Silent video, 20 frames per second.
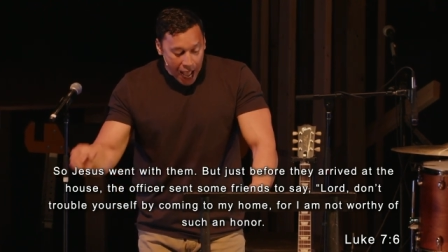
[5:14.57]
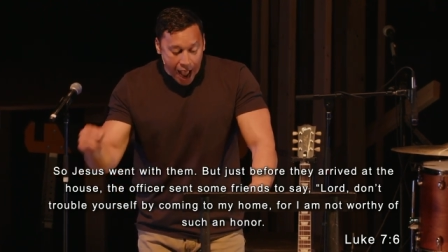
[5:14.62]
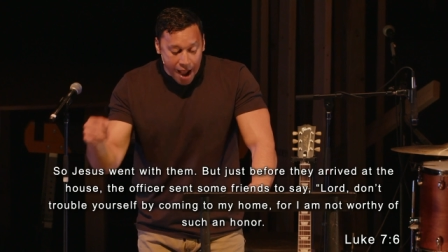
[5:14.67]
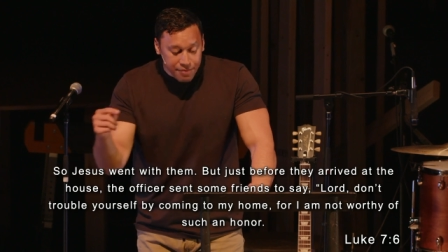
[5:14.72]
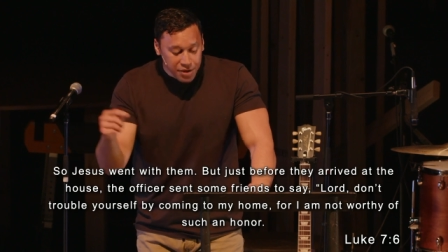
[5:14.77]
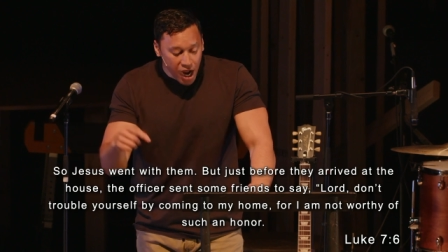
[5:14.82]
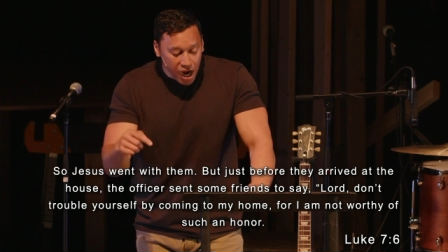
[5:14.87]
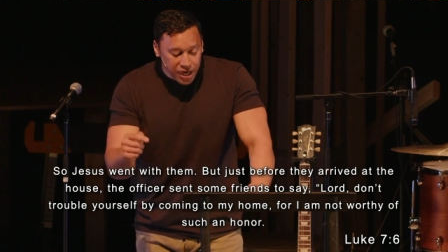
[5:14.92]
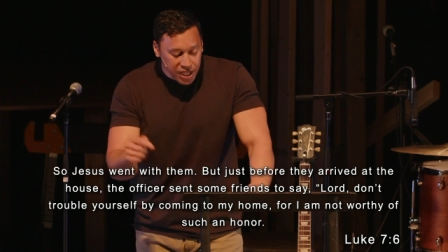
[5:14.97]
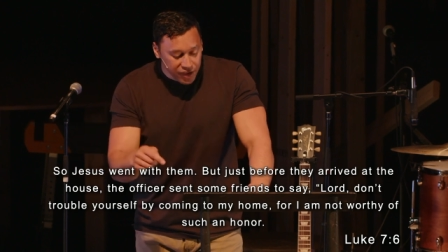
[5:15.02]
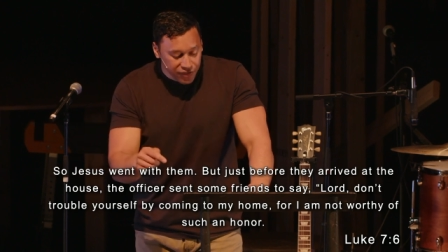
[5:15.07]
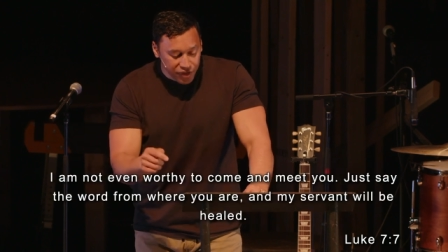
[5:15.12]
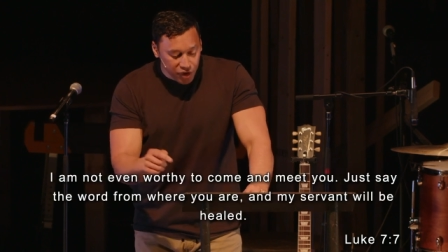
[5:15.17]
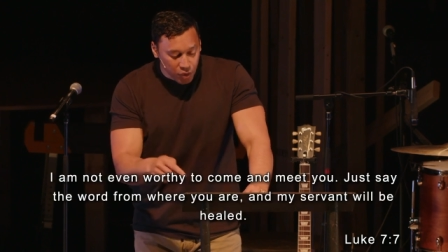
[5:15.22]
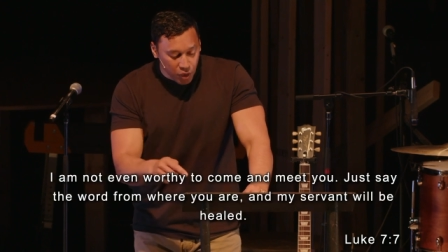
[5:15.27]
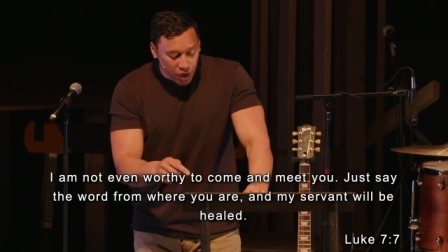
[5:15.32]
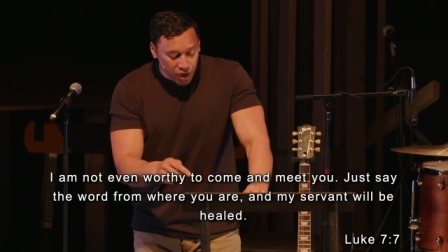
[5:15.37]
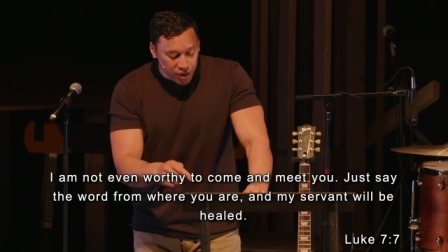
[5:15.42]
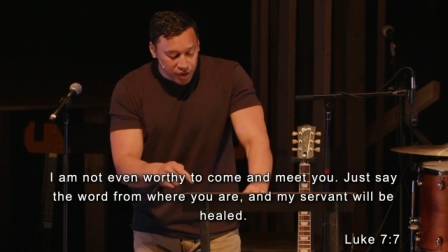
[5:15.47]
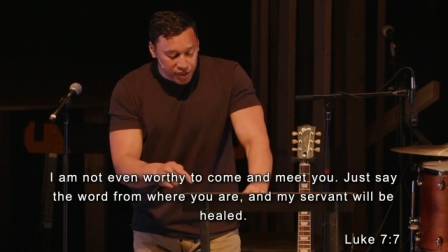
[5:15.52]
I'm not
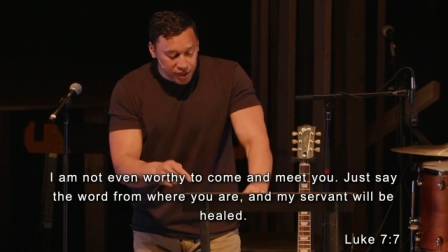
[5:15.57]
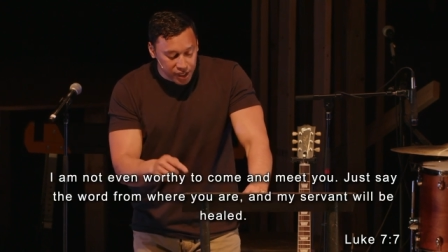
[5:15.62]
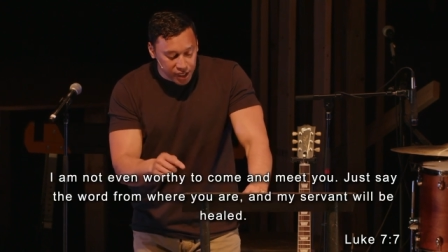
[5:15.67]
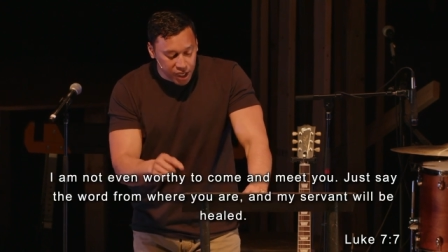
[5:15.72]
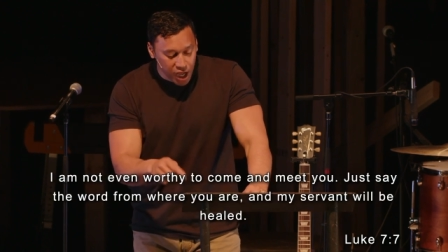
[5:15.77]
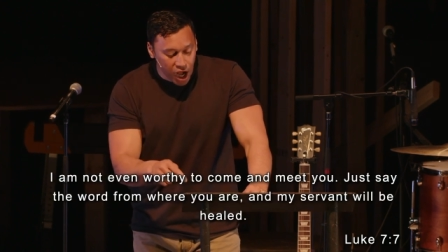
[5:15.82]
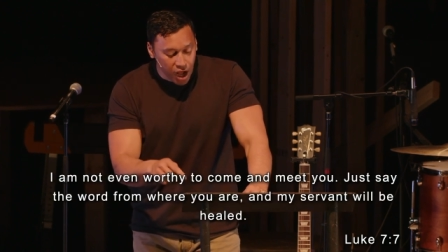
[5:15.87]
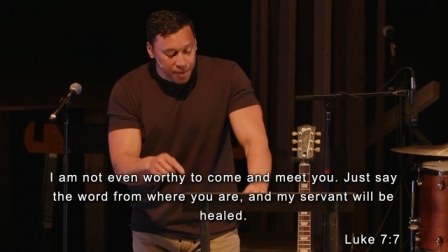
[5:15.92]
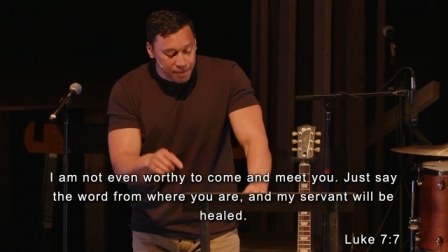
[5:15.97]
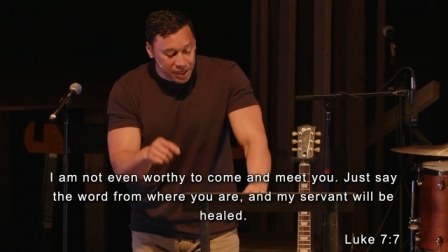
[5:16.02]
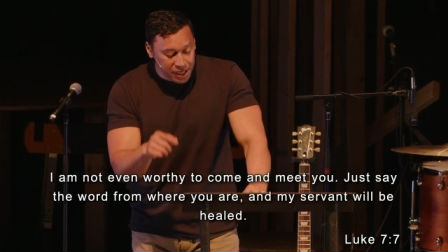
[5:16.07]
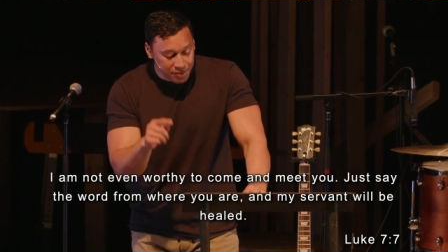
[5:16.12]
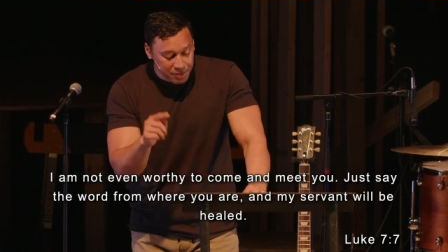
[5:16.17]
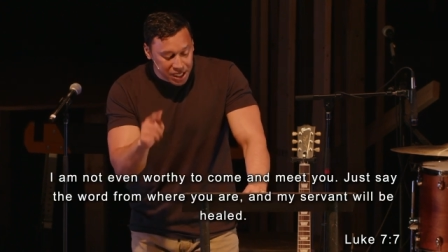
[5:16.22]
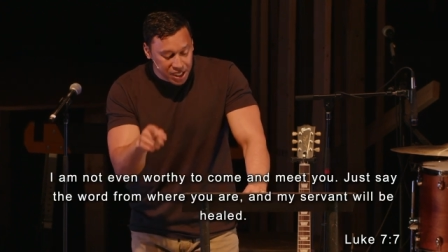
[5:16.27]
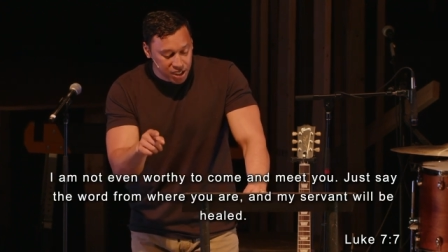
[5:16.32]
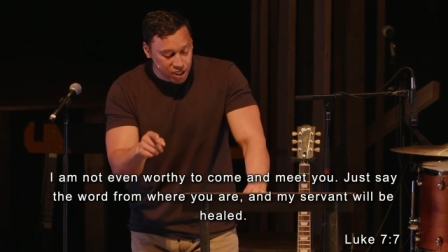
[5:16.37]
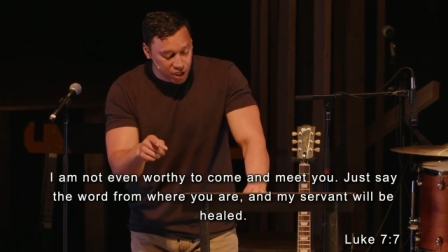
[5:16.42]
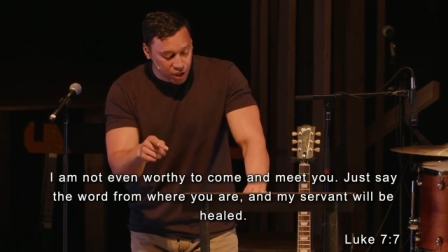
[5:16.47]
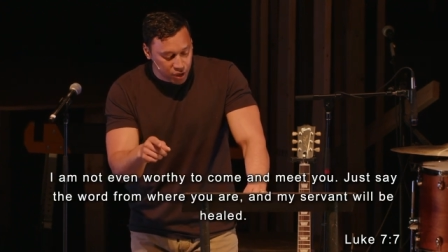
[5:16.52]
even worthy to come
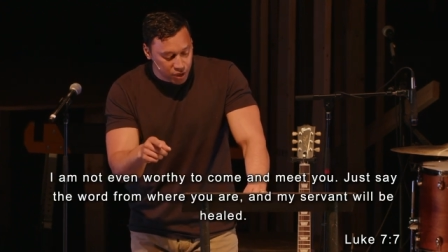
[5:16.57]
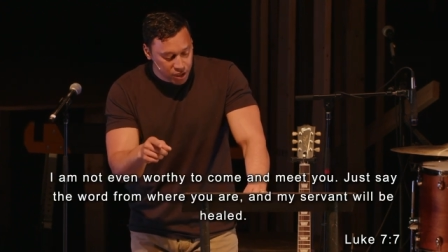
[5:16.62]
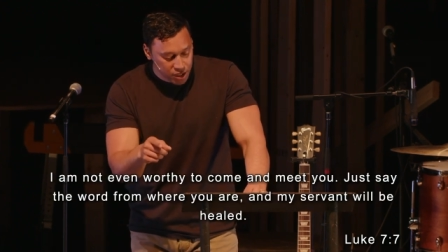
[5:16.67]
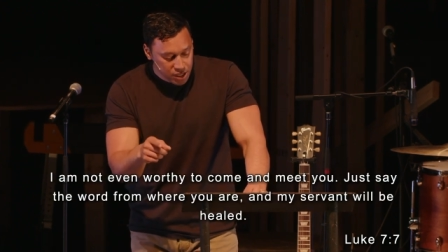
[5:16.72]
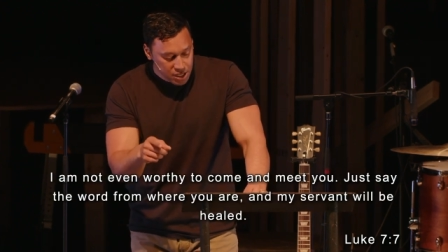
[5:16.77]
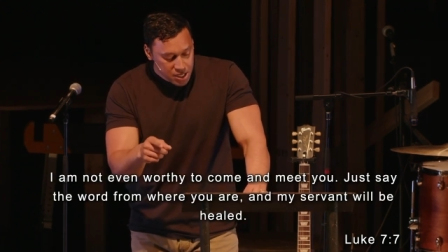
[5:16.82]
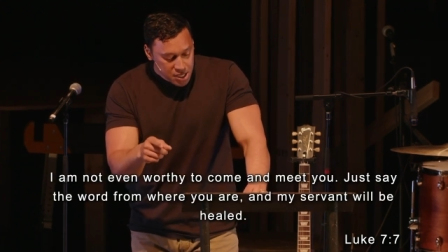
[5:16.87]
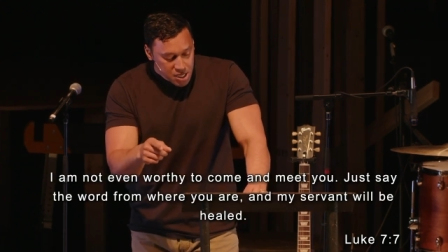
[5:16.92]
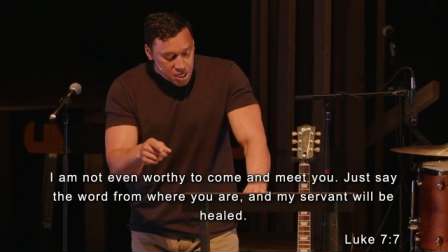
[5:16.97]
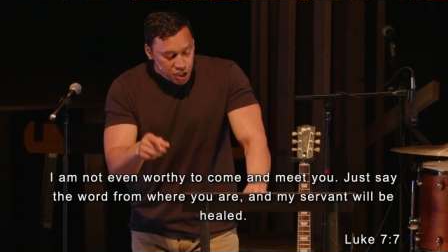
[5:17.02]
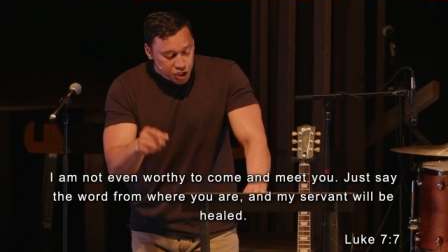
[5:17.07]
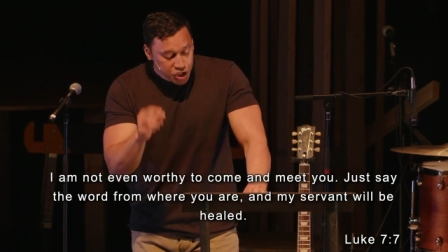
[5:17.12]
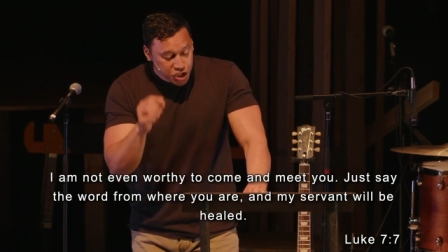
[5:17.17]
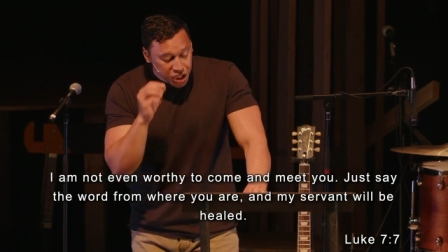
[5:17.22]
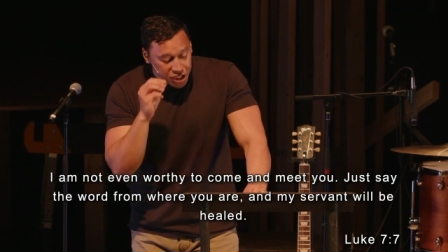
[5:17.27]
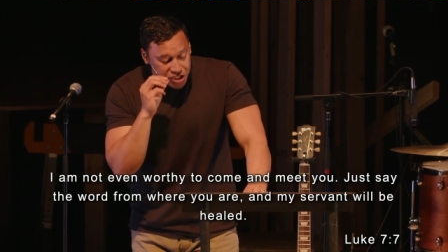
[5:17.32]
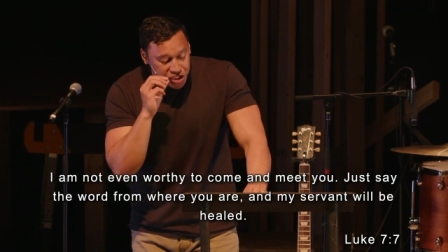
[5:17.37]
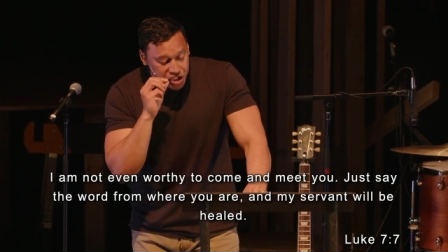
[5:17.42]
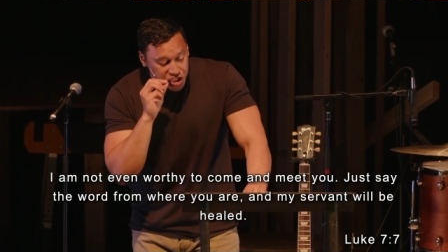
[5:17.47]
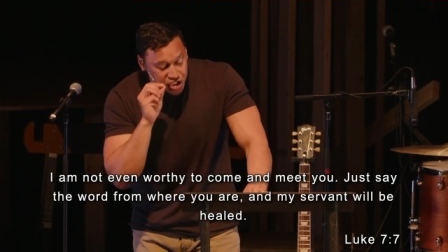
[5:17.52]
and meet you.
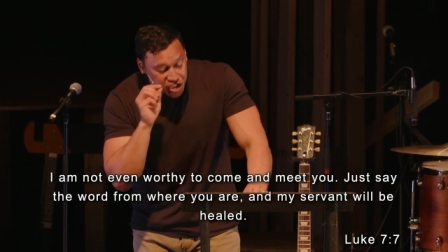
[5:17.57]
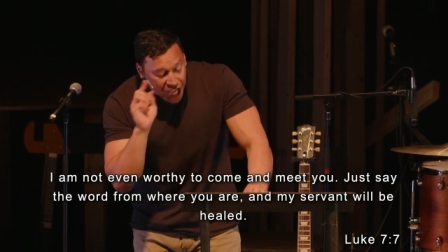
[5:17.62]
Just